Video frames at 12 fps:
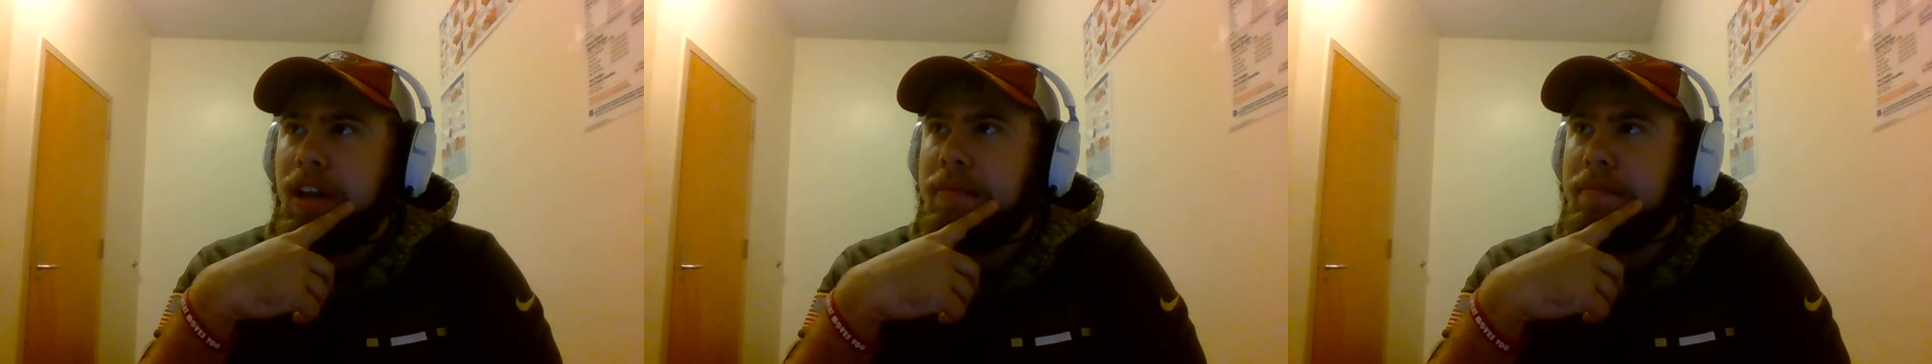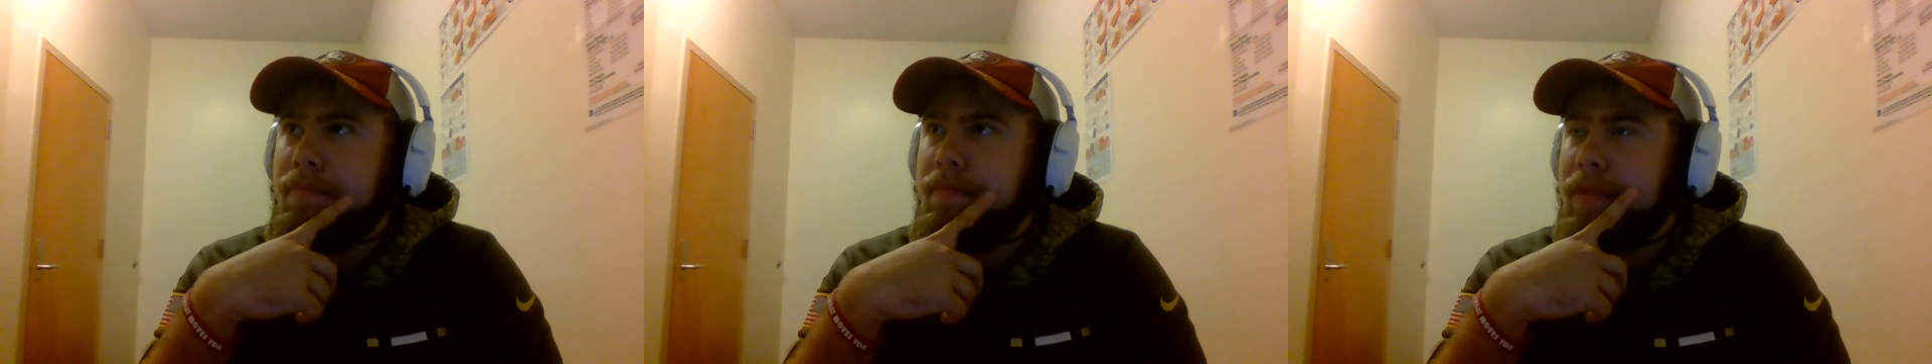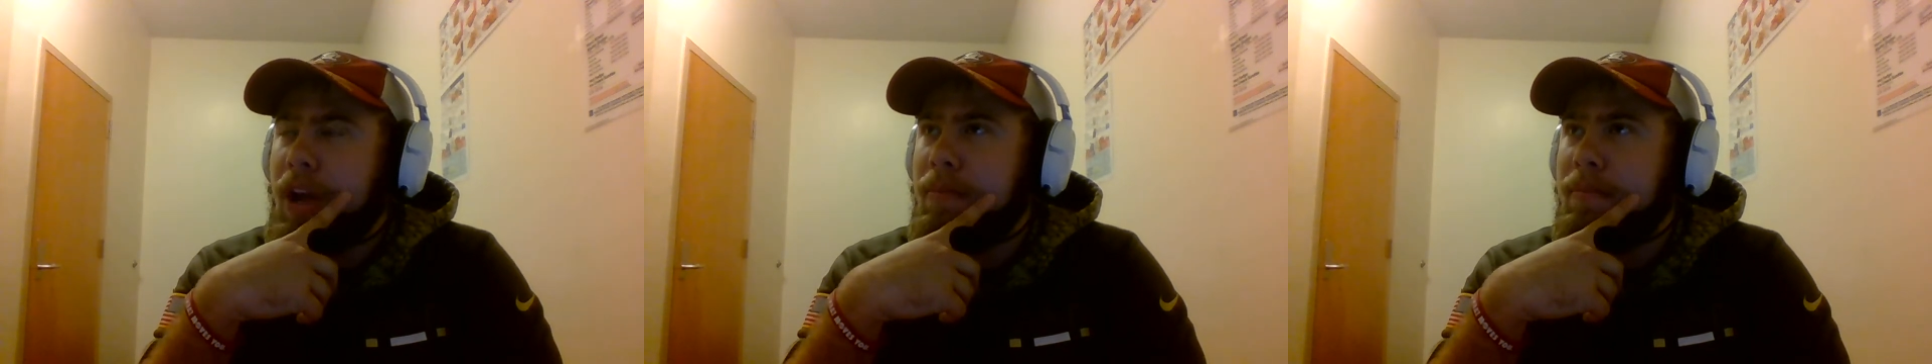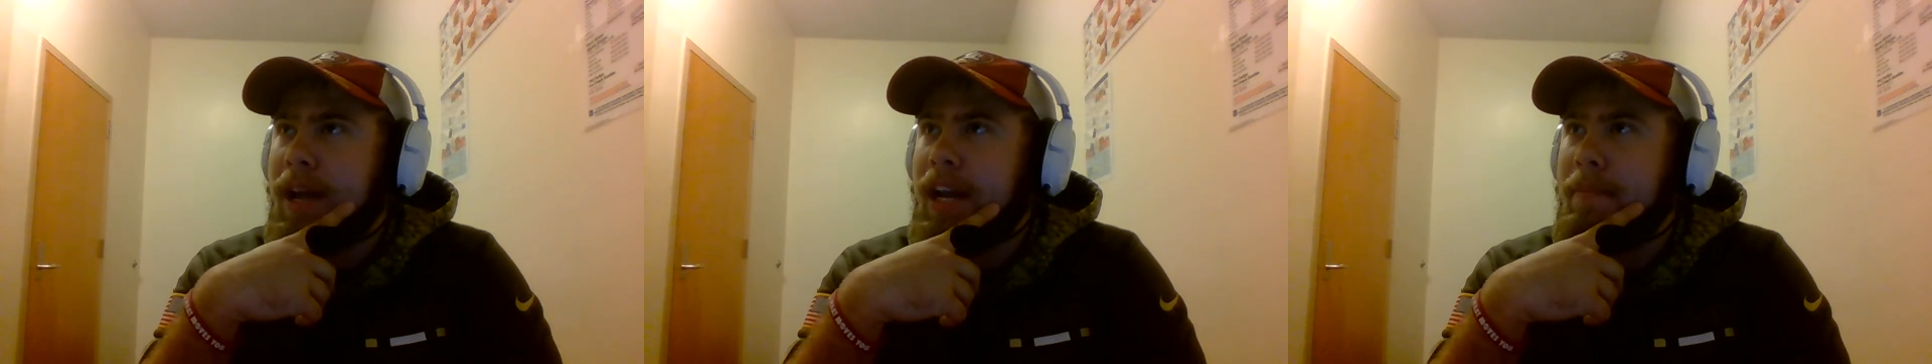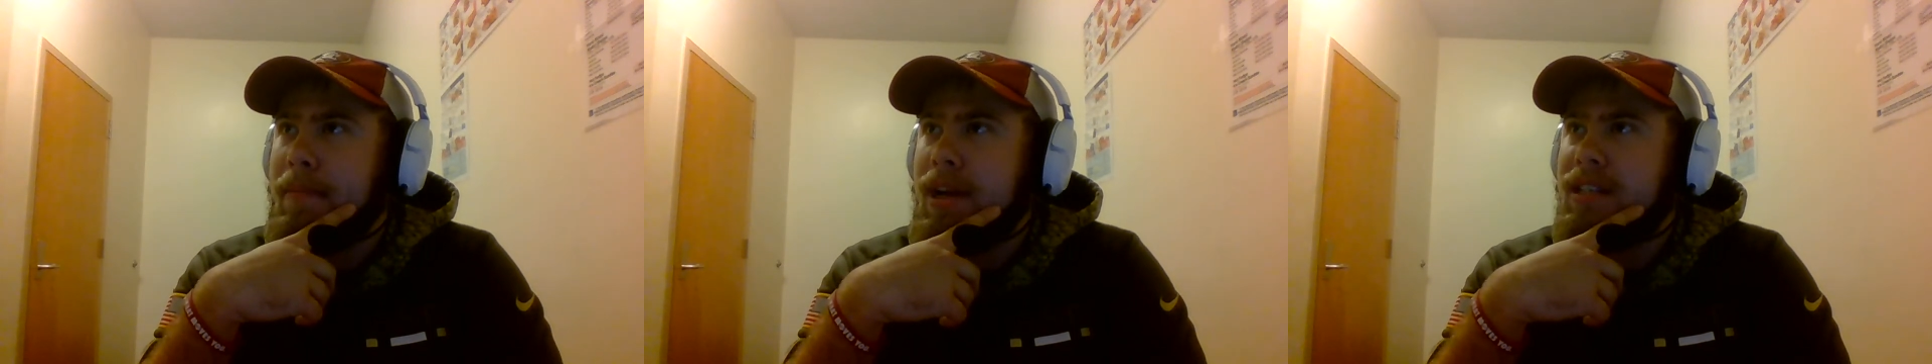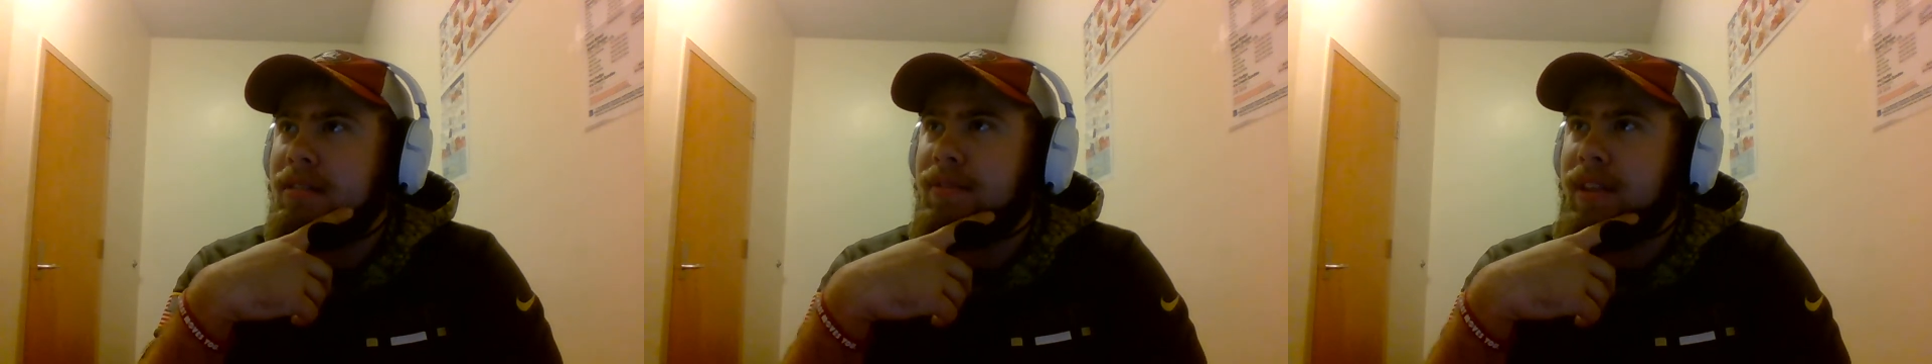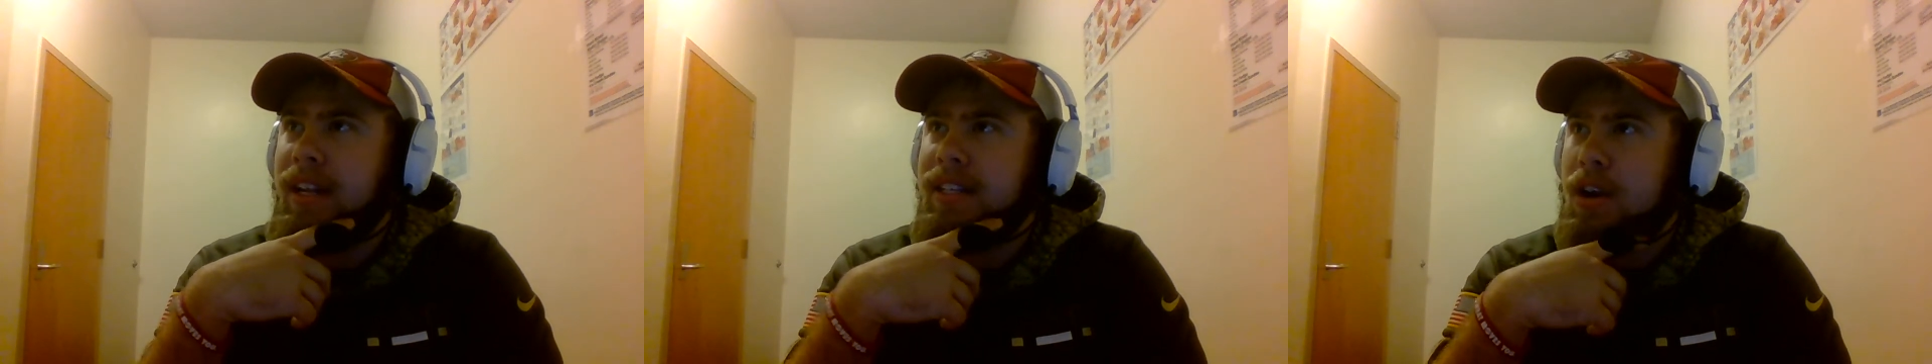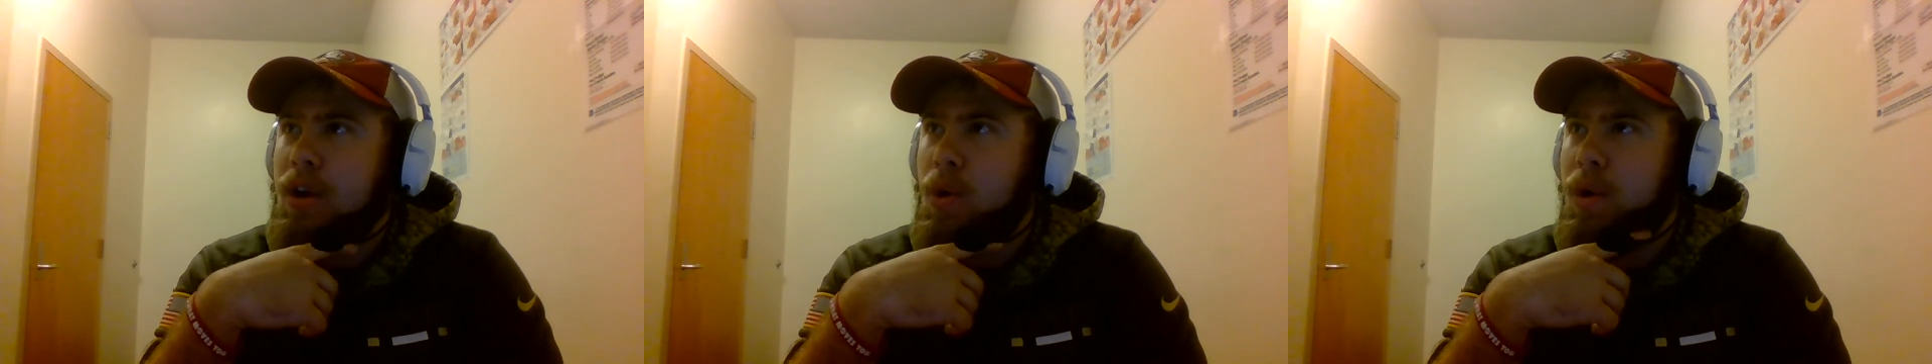and you know make a mess of things
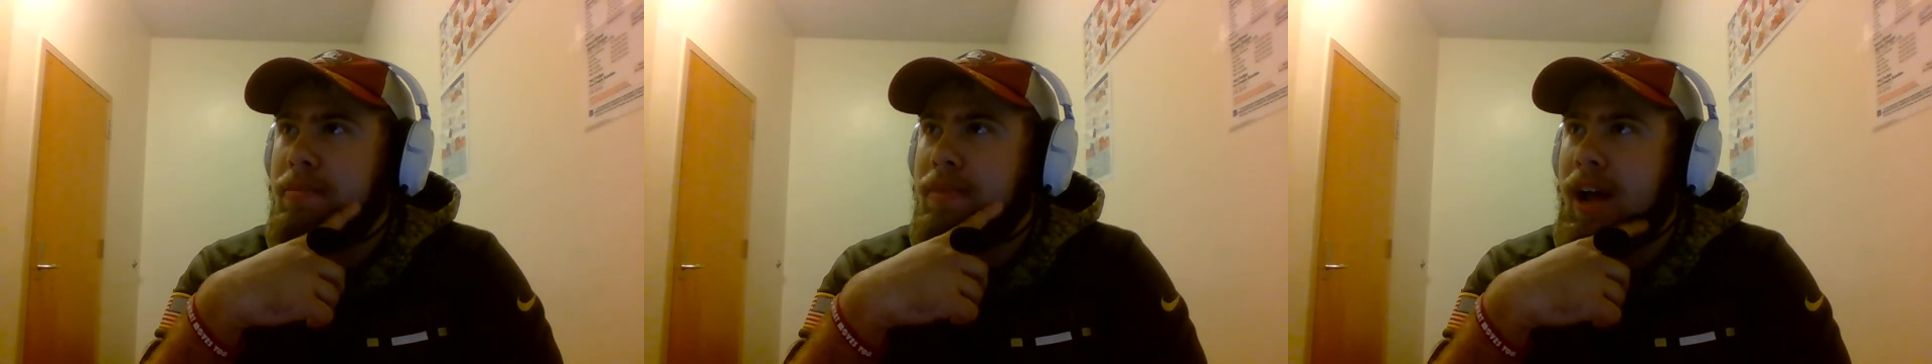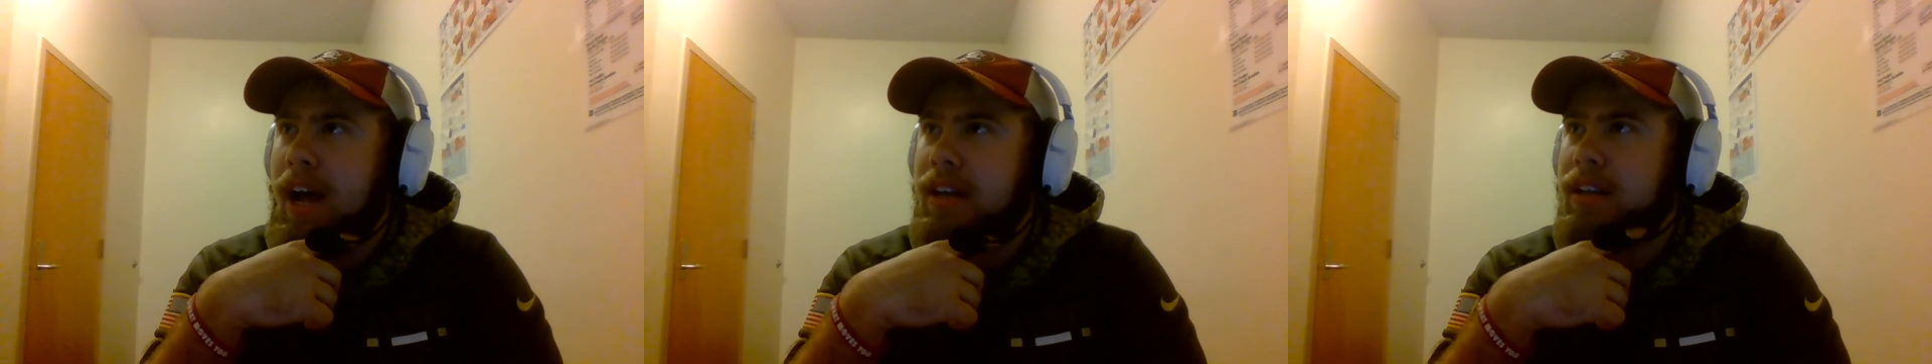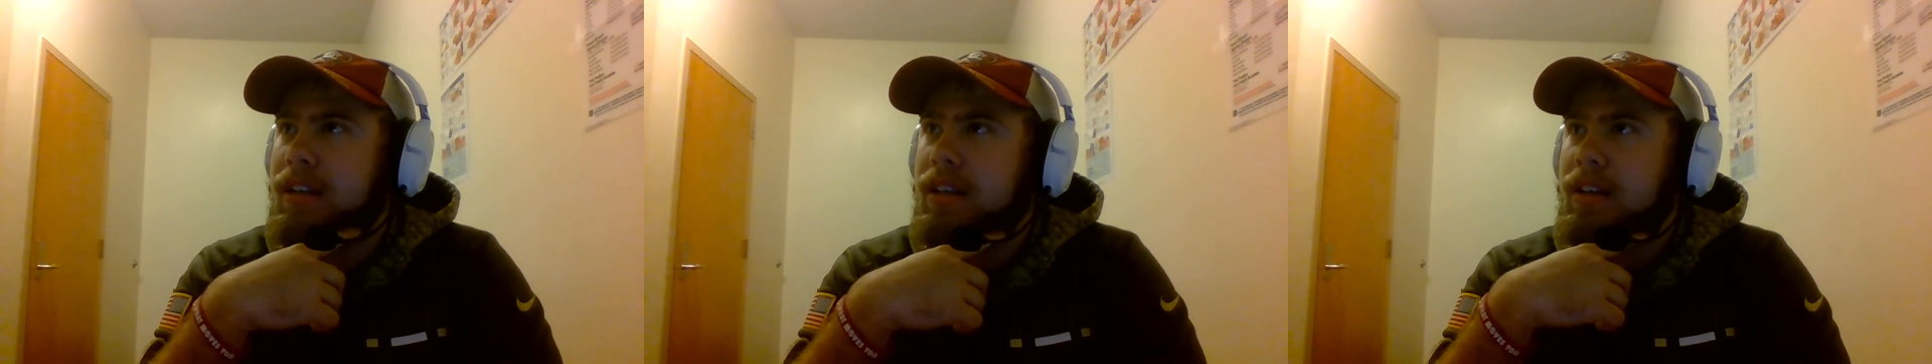at quarterback